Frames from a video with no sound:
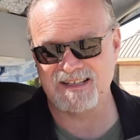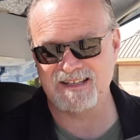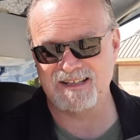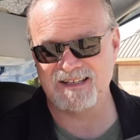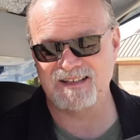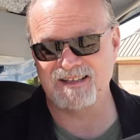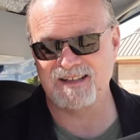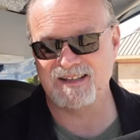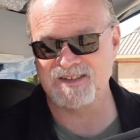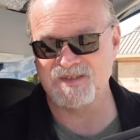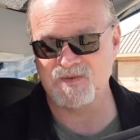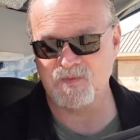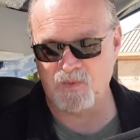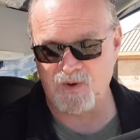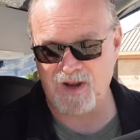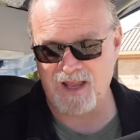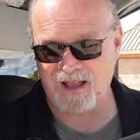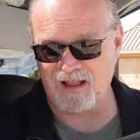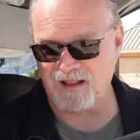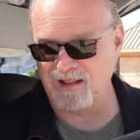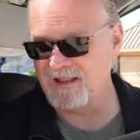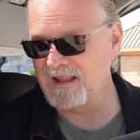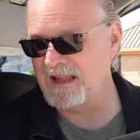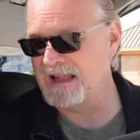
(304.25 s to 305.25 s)
in it as
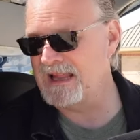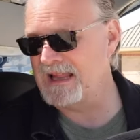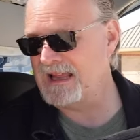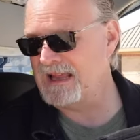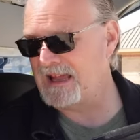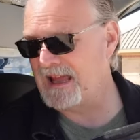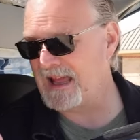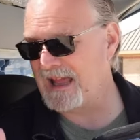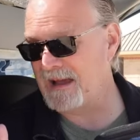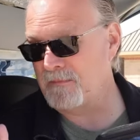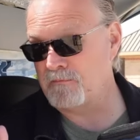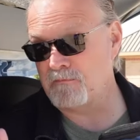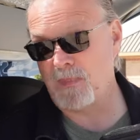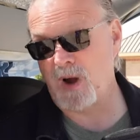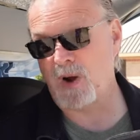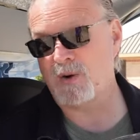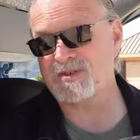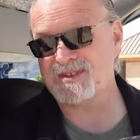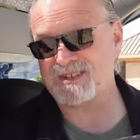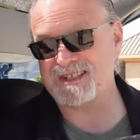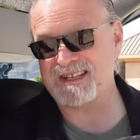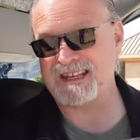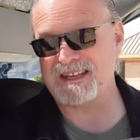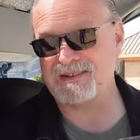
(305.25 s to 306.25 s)
well.
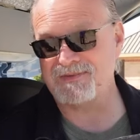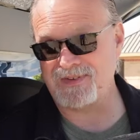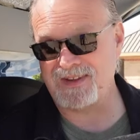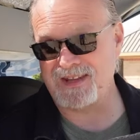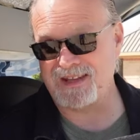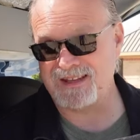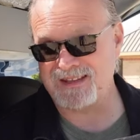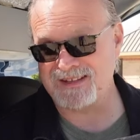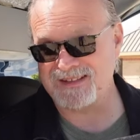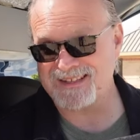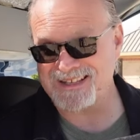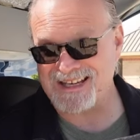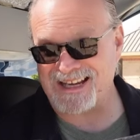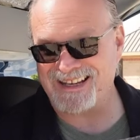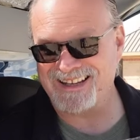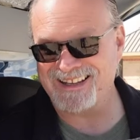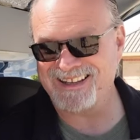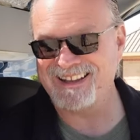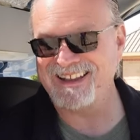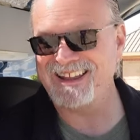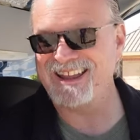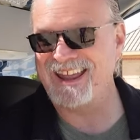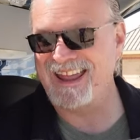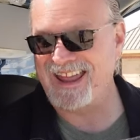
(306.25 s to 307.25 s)
Most EVs,
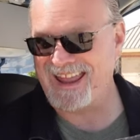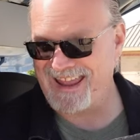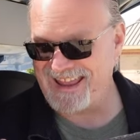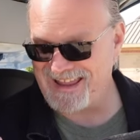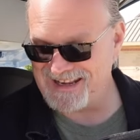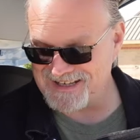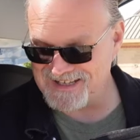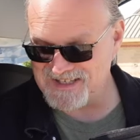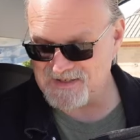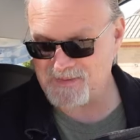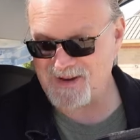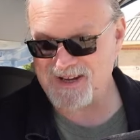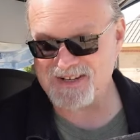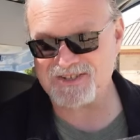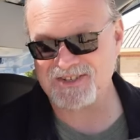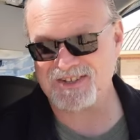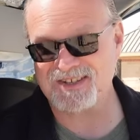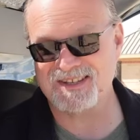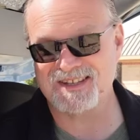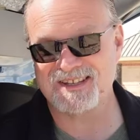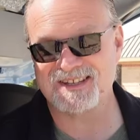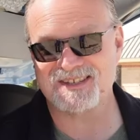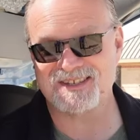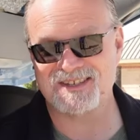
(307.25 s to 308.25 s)
and
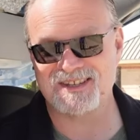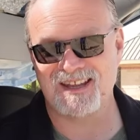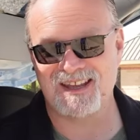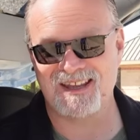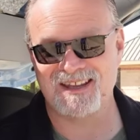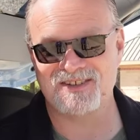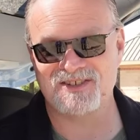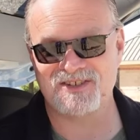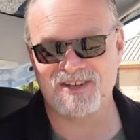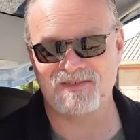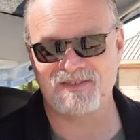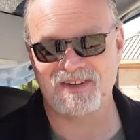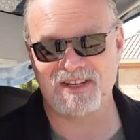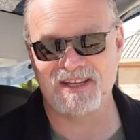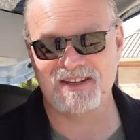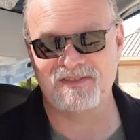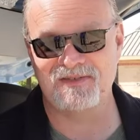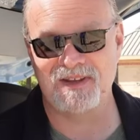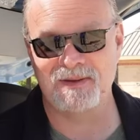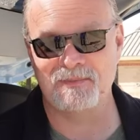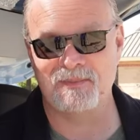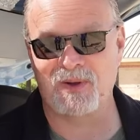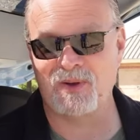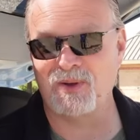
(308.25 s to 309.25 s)
especially this
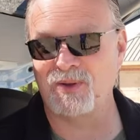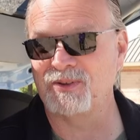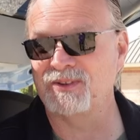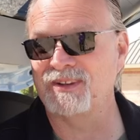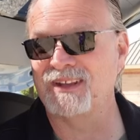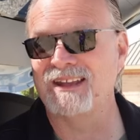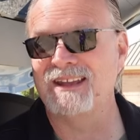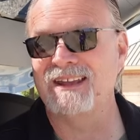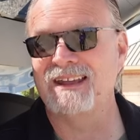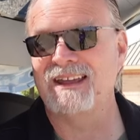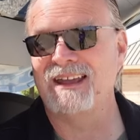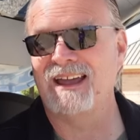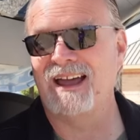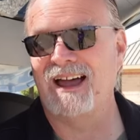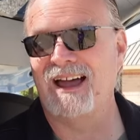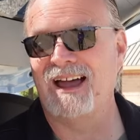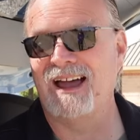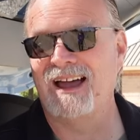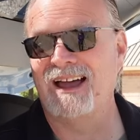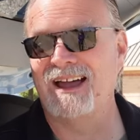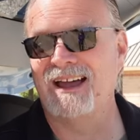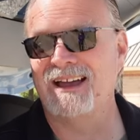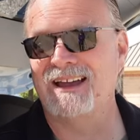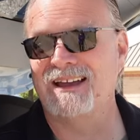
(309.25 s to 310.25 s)
Chevy EV Bolt,
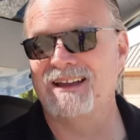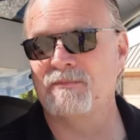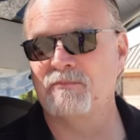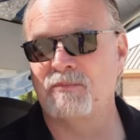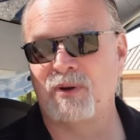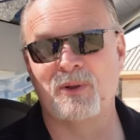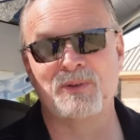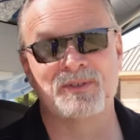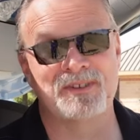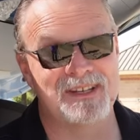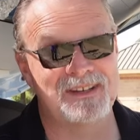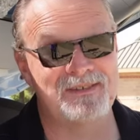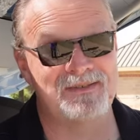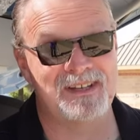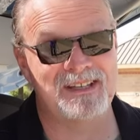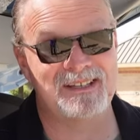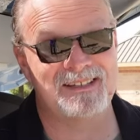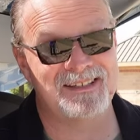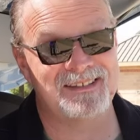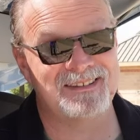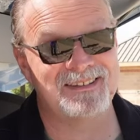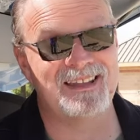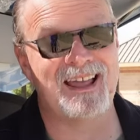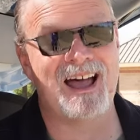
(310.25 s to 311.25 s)
Bolt EV,
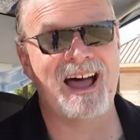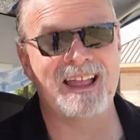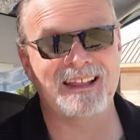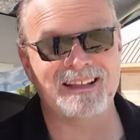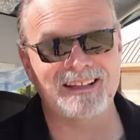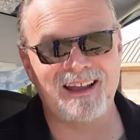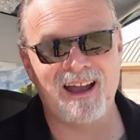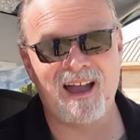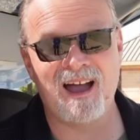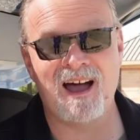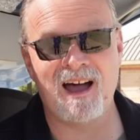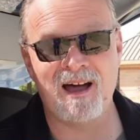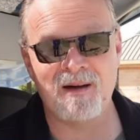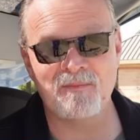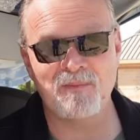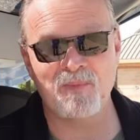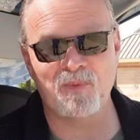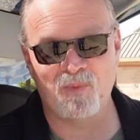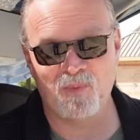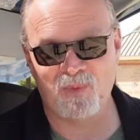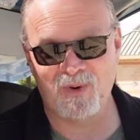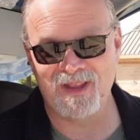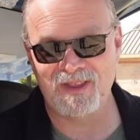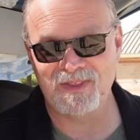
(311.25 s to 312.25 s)
did not
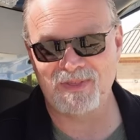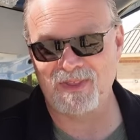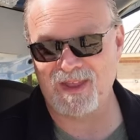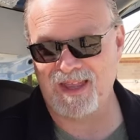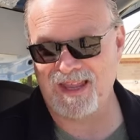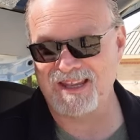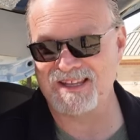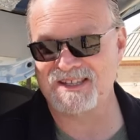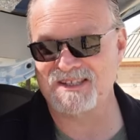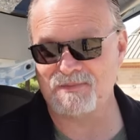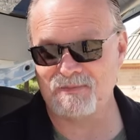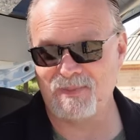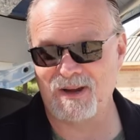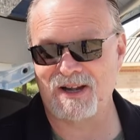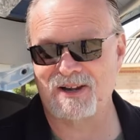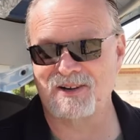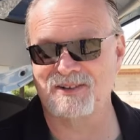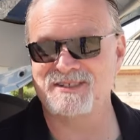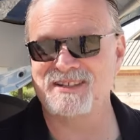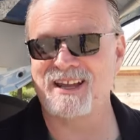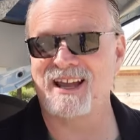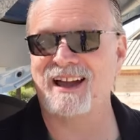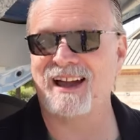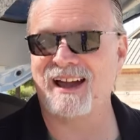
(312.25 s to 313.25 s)
come with a spare
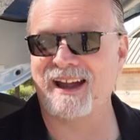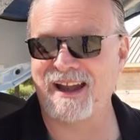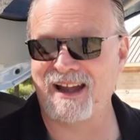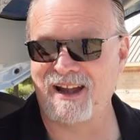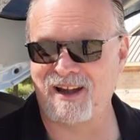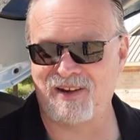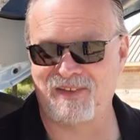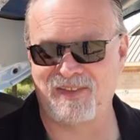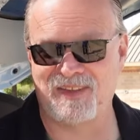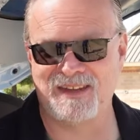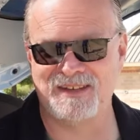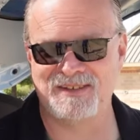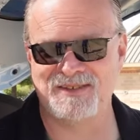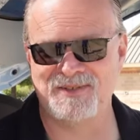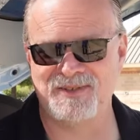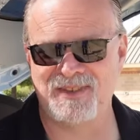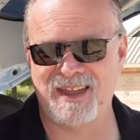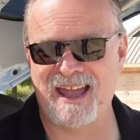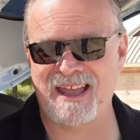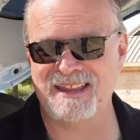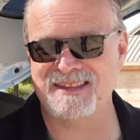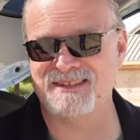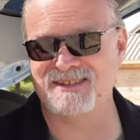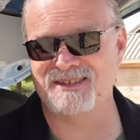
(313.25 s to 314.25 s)
tire. They do
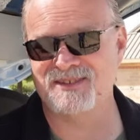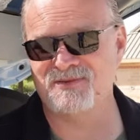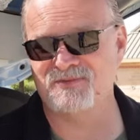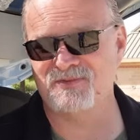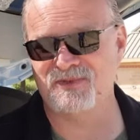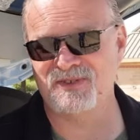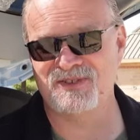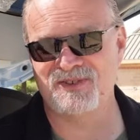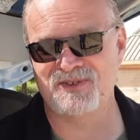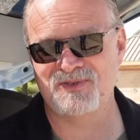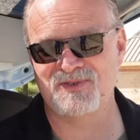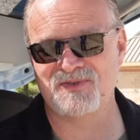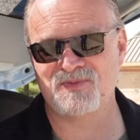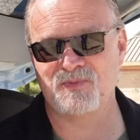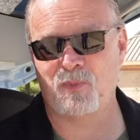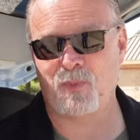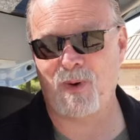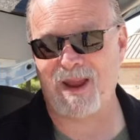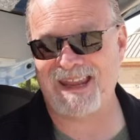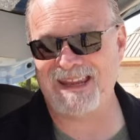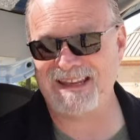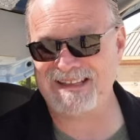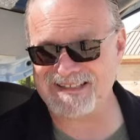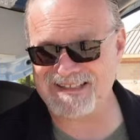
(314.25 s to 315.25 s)
that to reduce
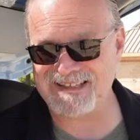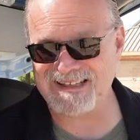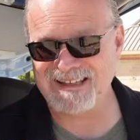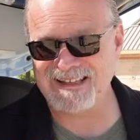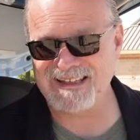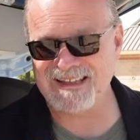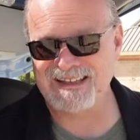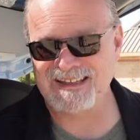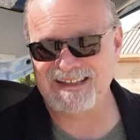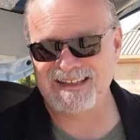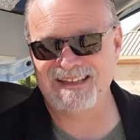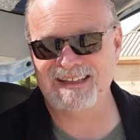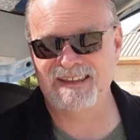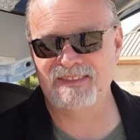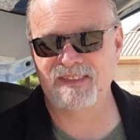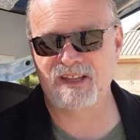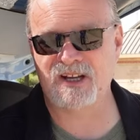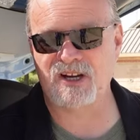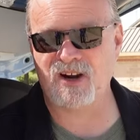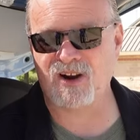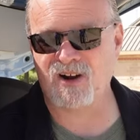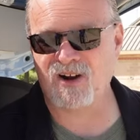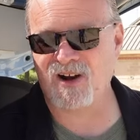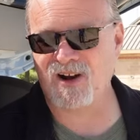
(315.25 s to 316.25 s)
weight in the
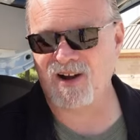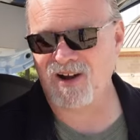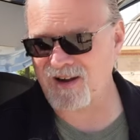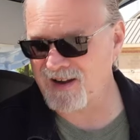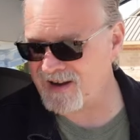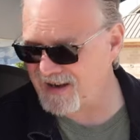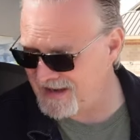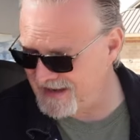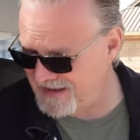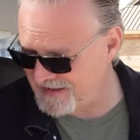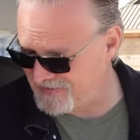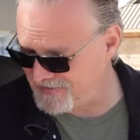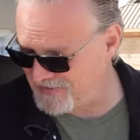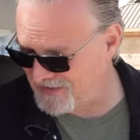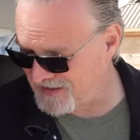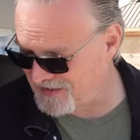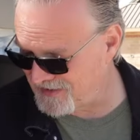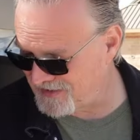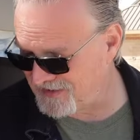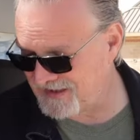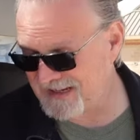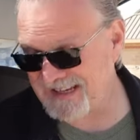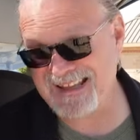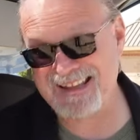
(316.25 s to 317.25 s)
car.
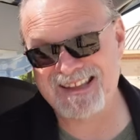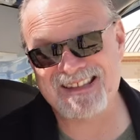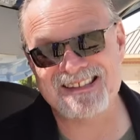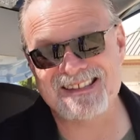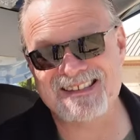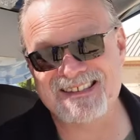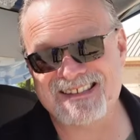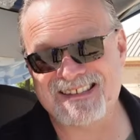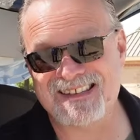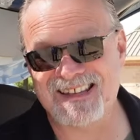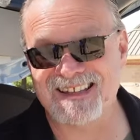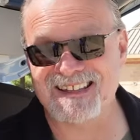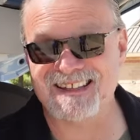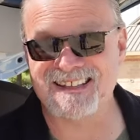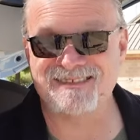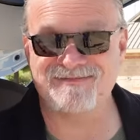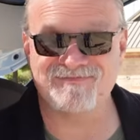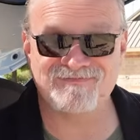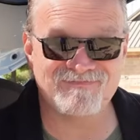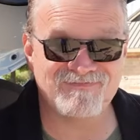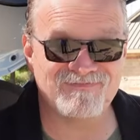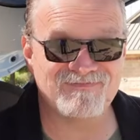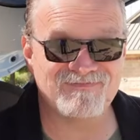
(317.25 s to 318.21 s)
There is a